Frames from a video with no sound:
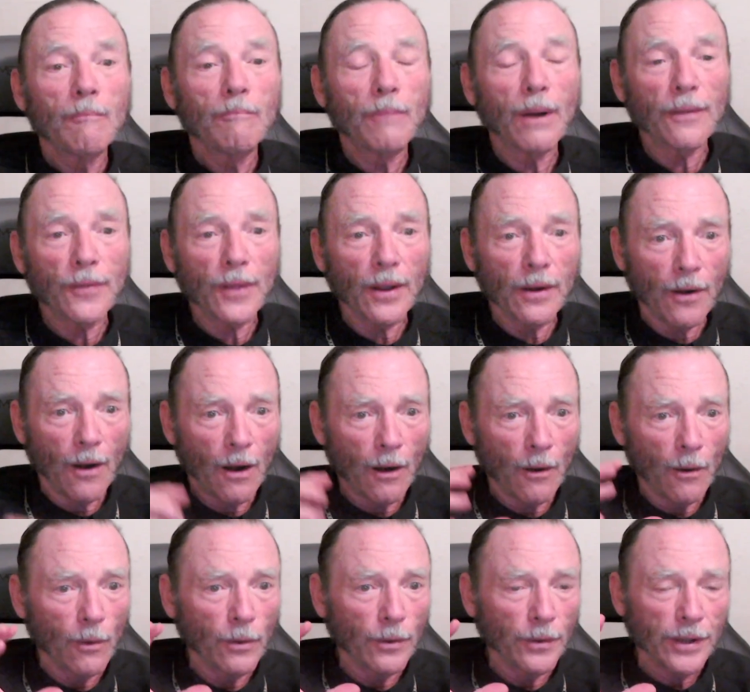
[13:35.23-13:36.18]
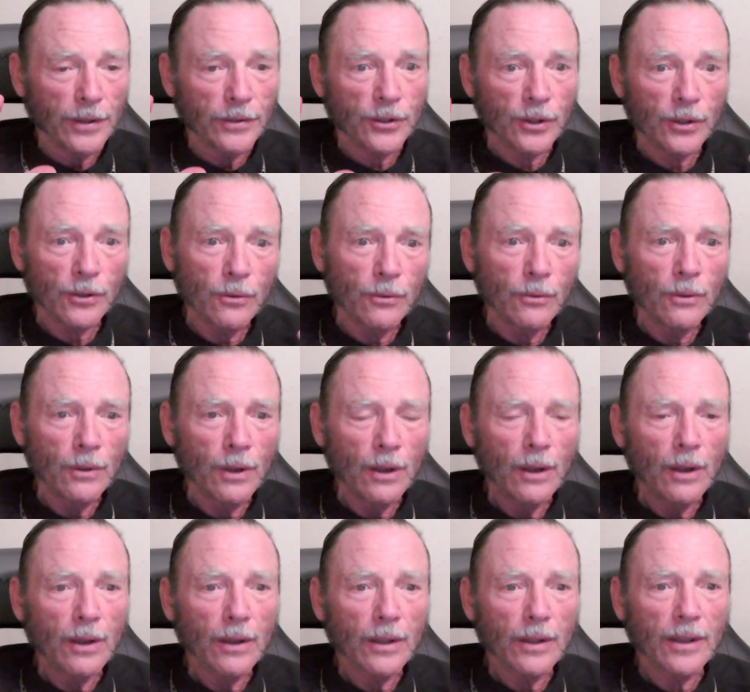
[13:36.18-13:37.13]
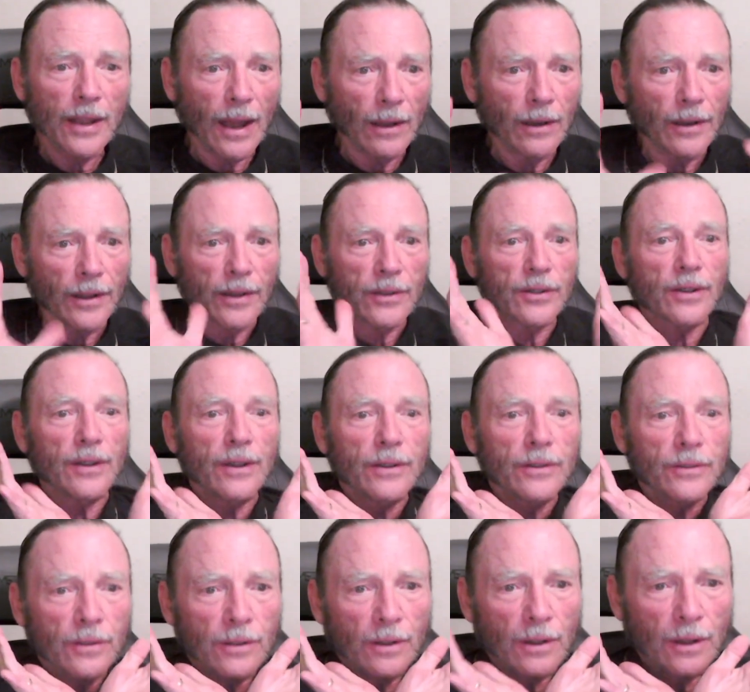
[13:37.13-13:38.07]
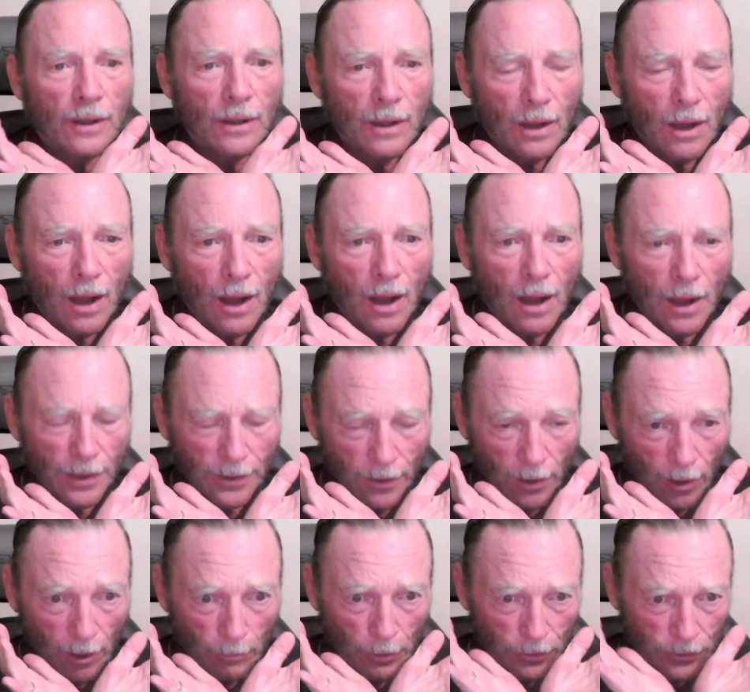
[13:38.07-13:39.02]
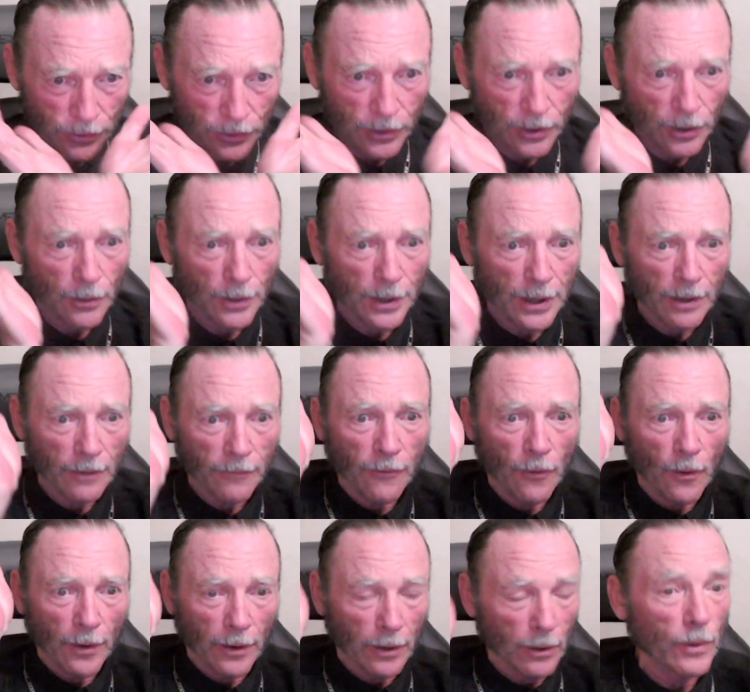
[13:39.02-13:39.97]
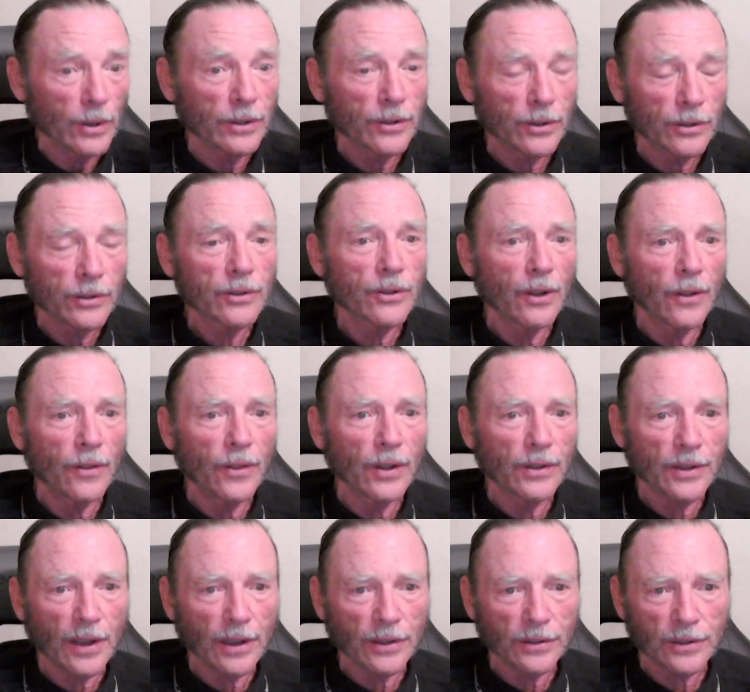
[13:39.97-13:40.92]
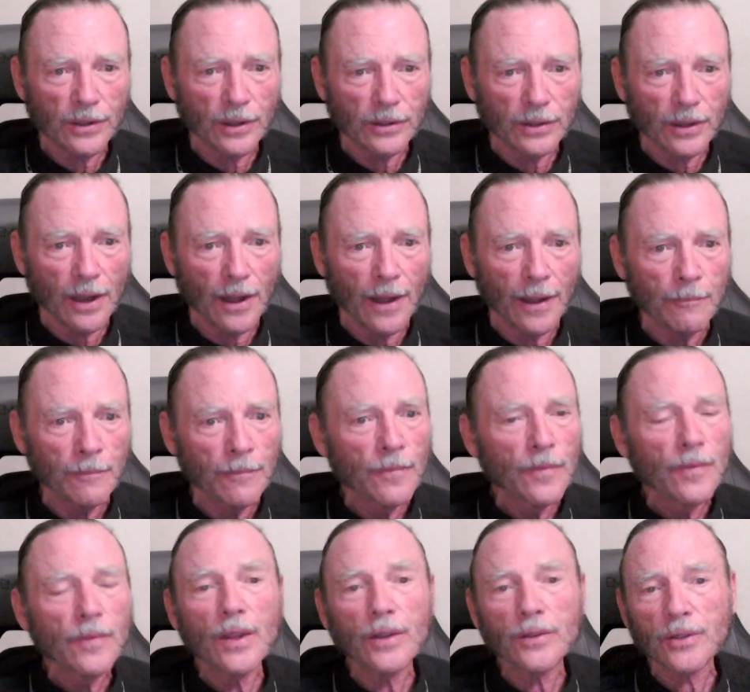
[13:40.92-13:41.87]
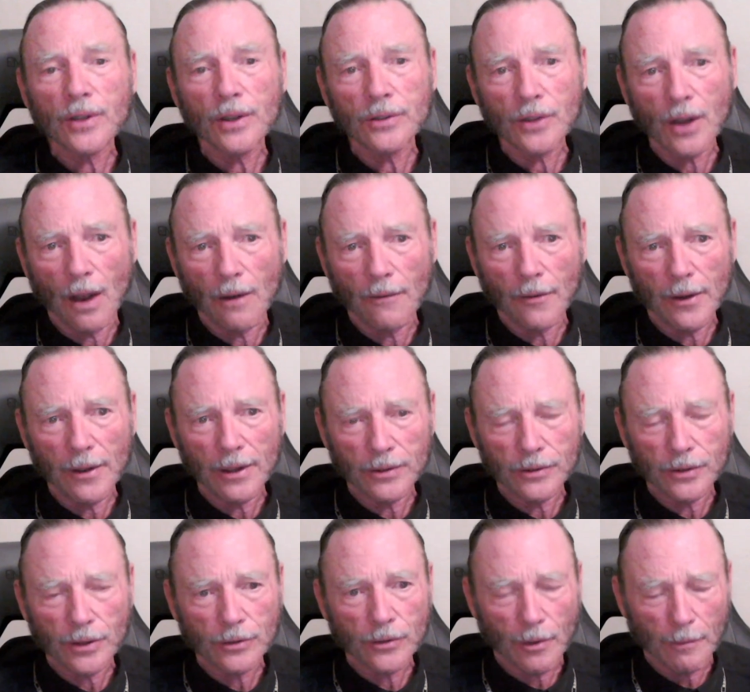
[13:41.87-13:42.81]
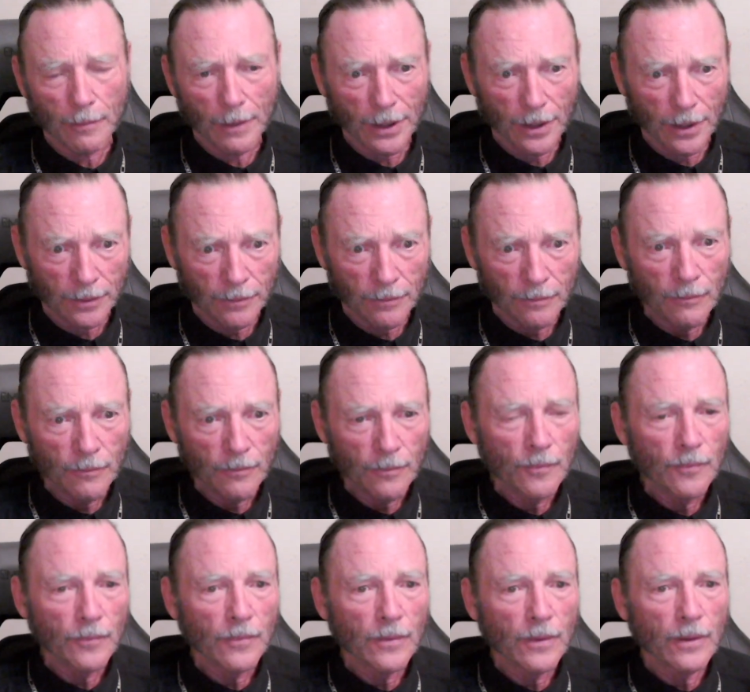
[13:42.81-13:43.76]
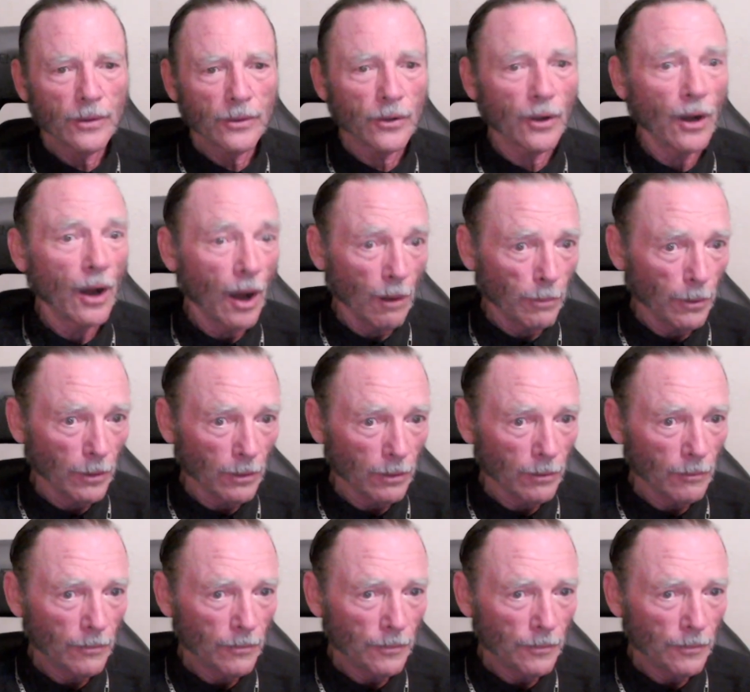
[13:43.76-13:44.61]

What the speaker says: But there are only two galaxies on Hubble's tuning fork, which has stood the test of time. This discovery is attributed to Hubble,